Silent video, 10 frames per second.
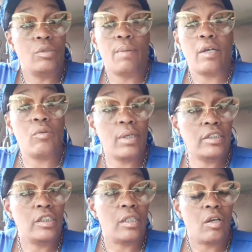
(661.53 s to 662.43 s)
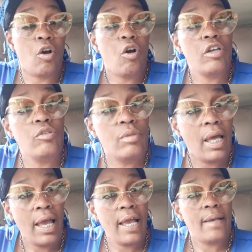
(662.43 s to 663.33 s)
to my question. Are you the
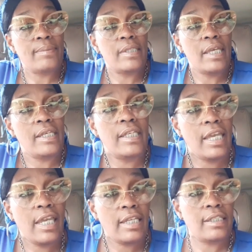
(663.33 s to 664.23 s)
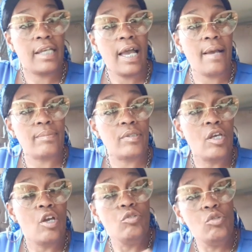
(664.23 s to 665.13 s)
ops, a.k.a. the cops?
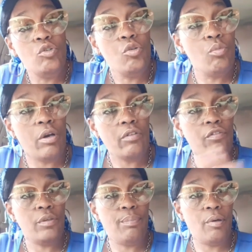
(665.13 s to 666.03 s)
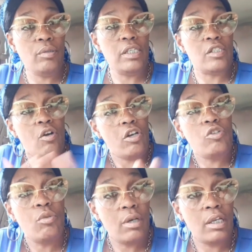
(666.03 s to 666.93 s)
Do you work for the police? Are
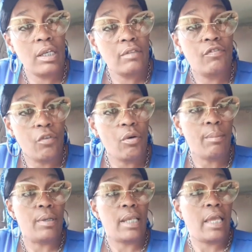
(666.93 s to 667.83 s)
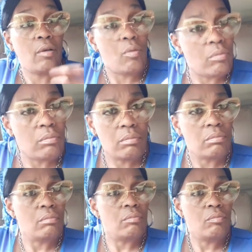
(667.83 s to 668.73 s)
you an informer? Like,
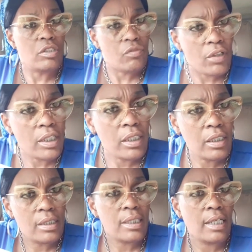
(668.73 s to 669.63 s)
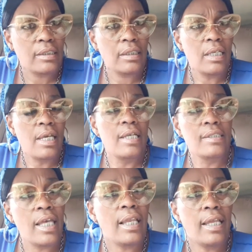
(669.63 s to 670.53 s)
what's really good, Tasha?
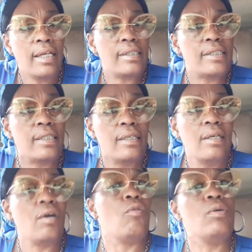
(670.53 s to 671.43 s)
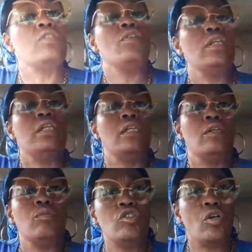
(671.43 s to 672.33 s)
Tell us. What's really
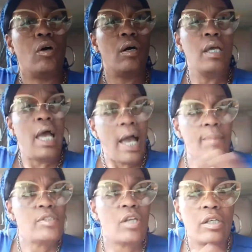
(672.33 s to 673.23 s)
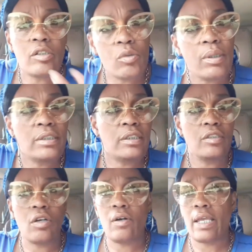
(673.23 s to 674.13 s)
good with y'all? I'm starting to question
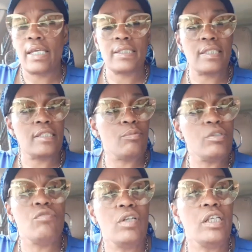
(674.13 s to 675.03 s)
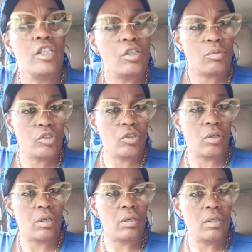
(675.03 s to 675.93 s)
y'all asses. What's really good with
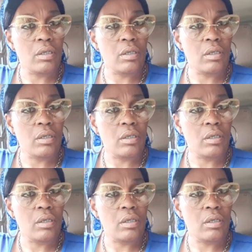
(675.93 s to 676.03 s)
y'all?